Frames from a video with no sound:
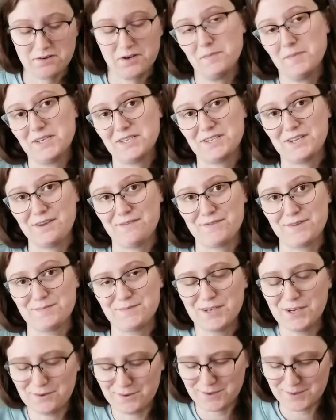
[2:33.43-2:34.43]
I meant to give them
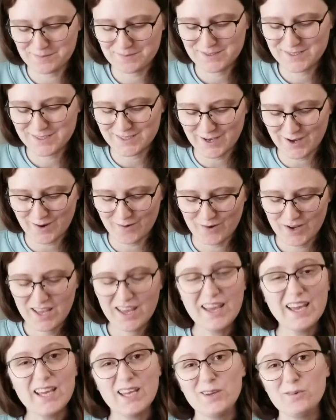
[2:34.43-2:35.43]
to him. So
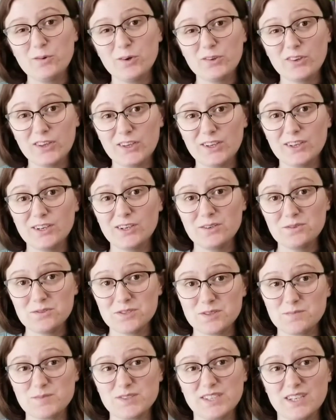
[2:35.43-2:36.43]
he really could have used
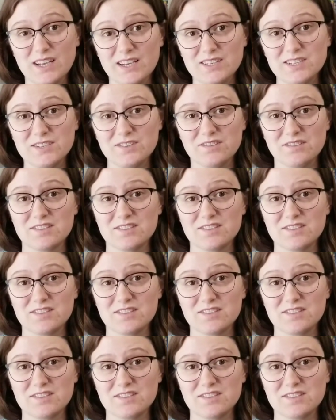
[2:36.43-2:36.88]
them today too,